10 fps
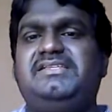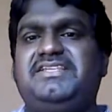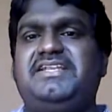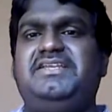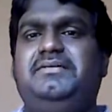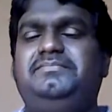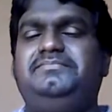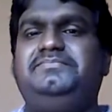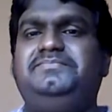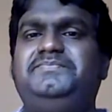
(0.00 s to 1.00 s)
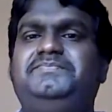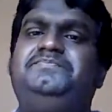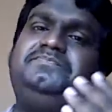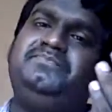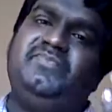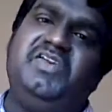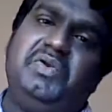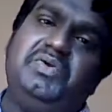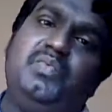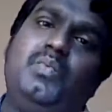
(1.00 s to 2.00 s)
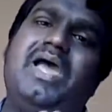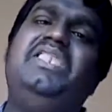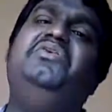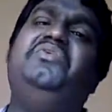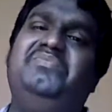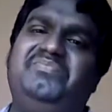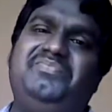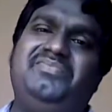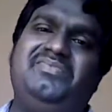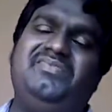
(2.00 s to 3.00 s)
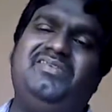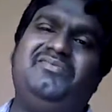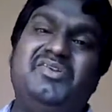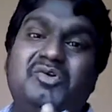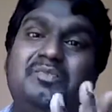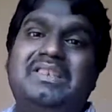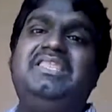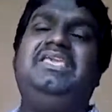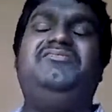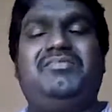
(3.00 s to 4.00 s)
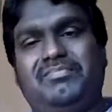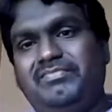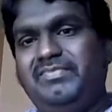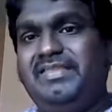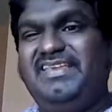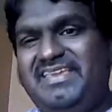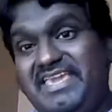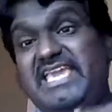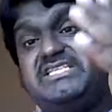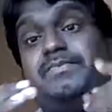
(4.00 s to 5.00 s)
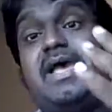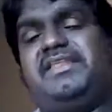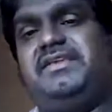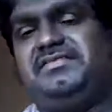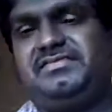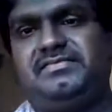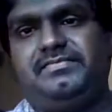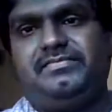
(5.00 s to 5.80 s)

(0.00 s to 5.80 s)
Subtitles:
sender, we don't value him, we don't believe him. Age barriers.